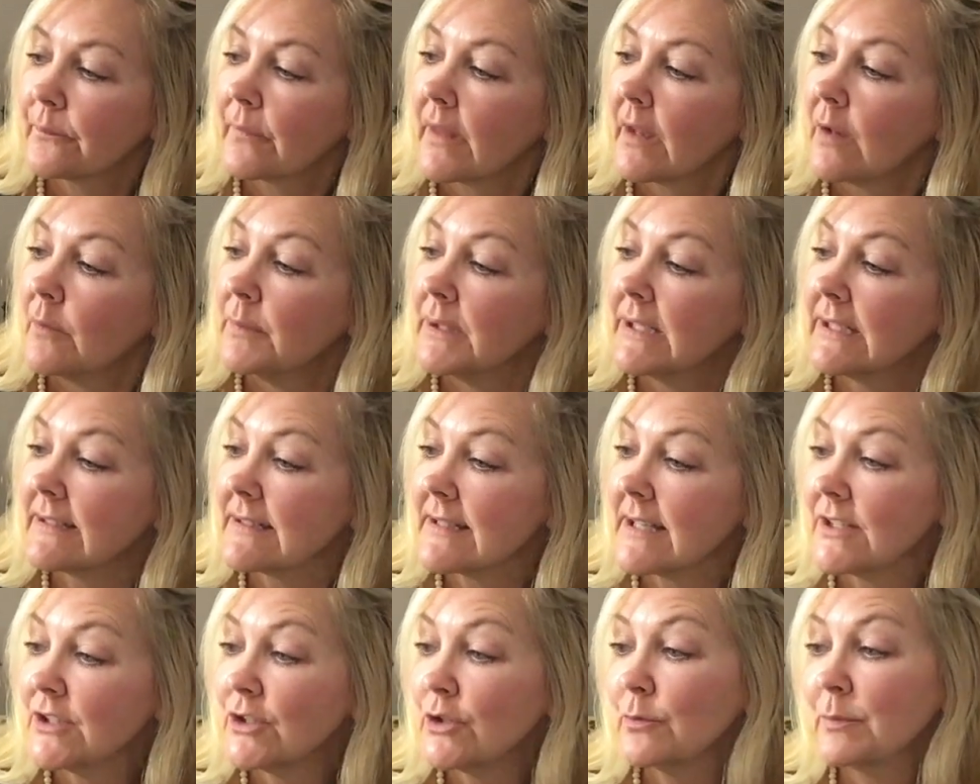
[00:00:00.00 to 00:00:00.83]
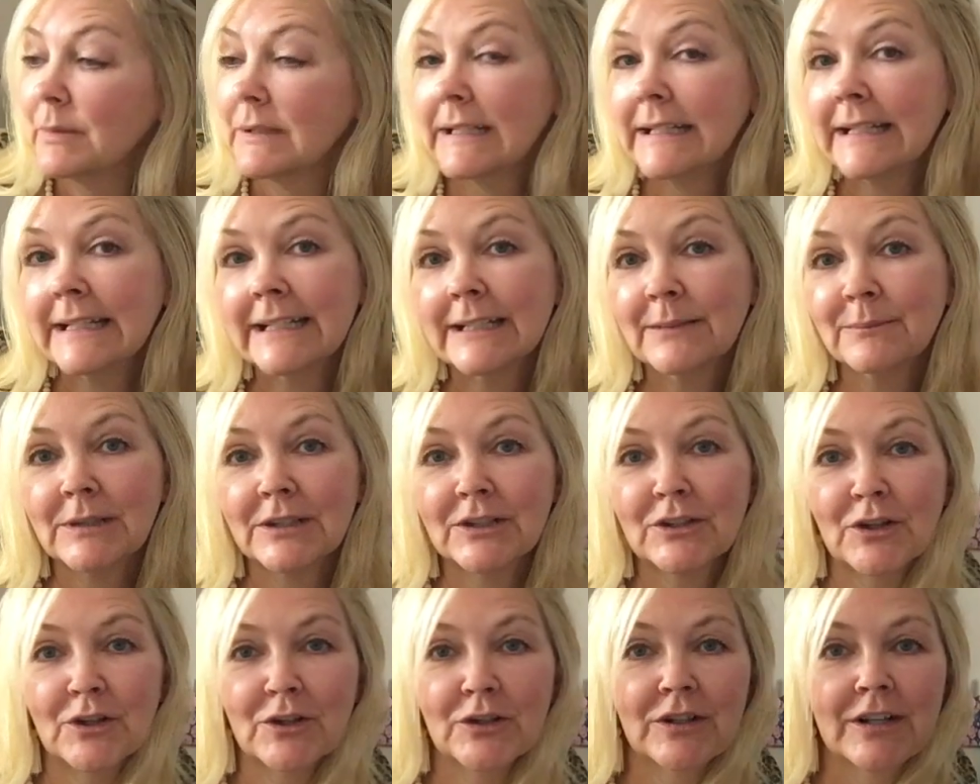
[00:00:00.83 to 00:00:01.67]
because I do plan, my
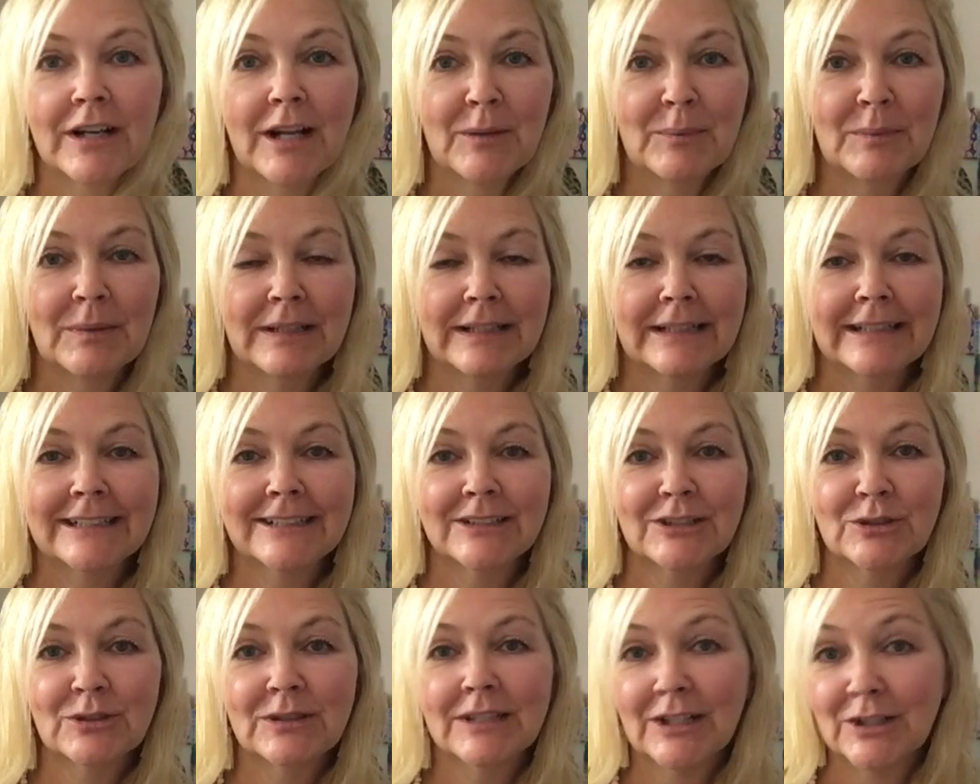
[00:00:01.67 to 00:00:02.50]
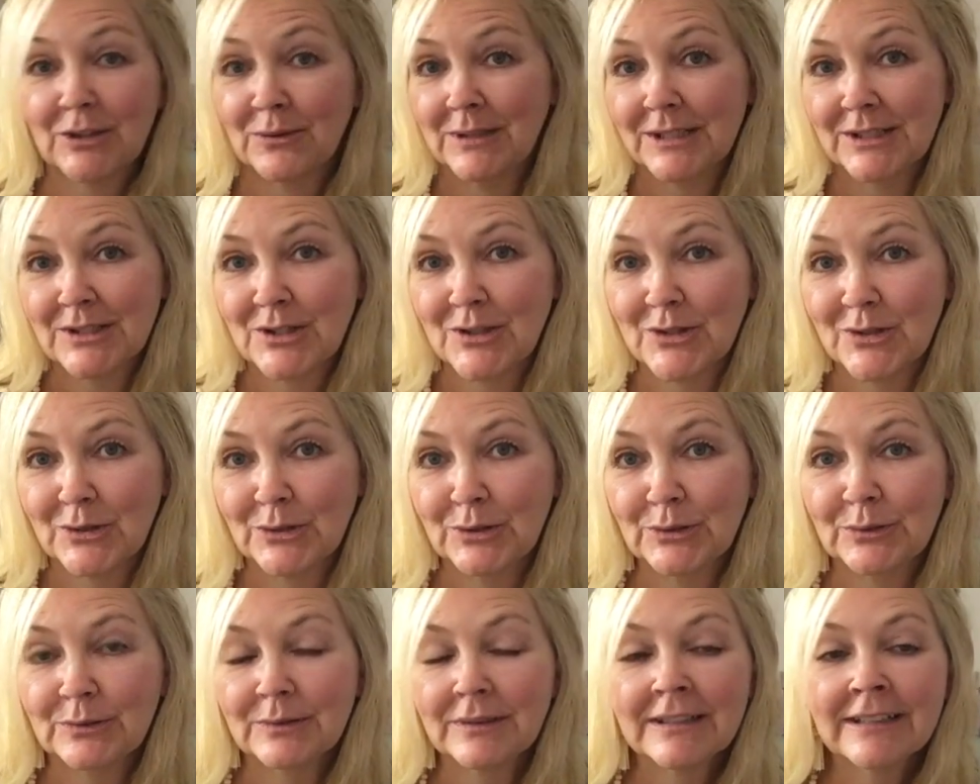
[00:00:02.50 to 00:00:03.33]
daughter and I plan to decorate
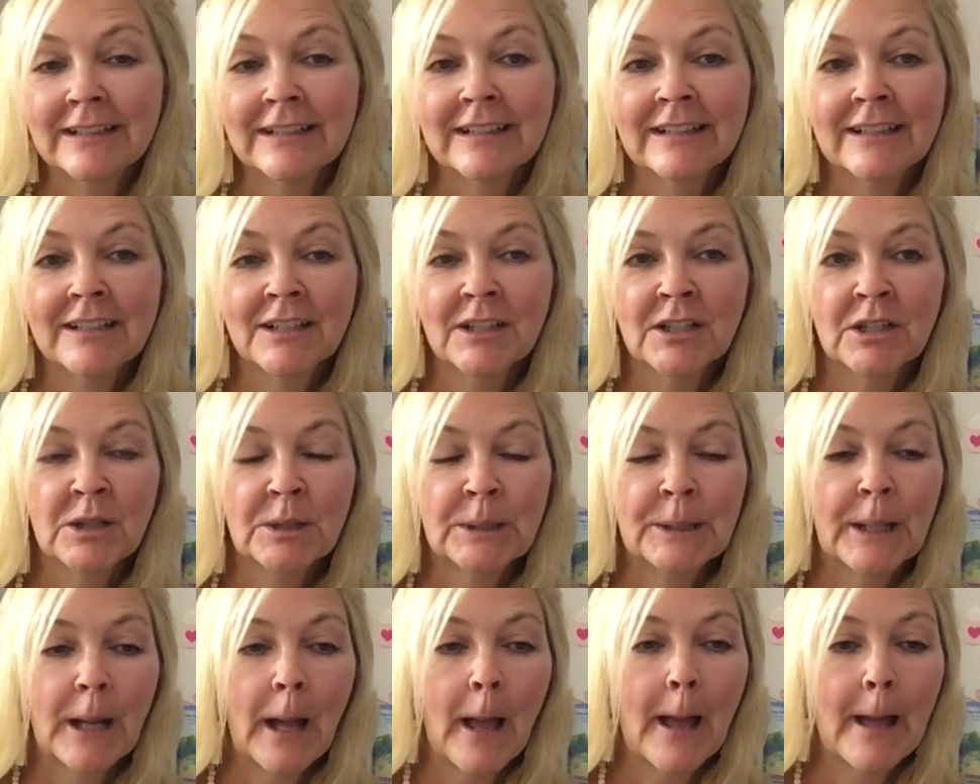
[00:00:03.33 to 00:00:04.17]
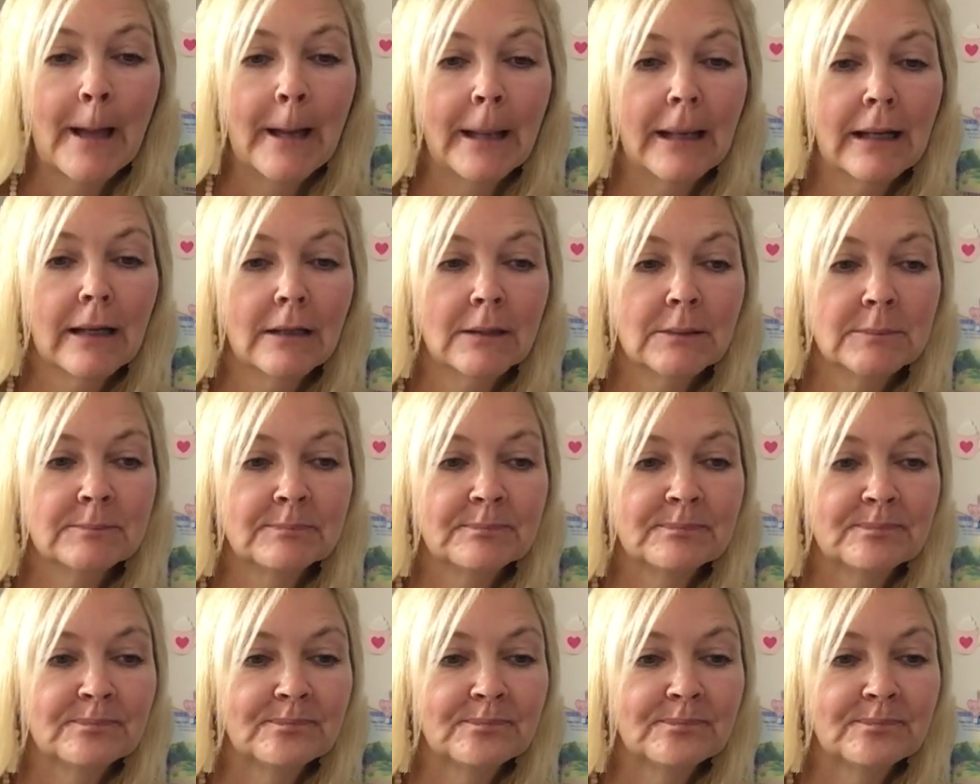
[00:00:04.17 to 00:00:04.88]
soon um,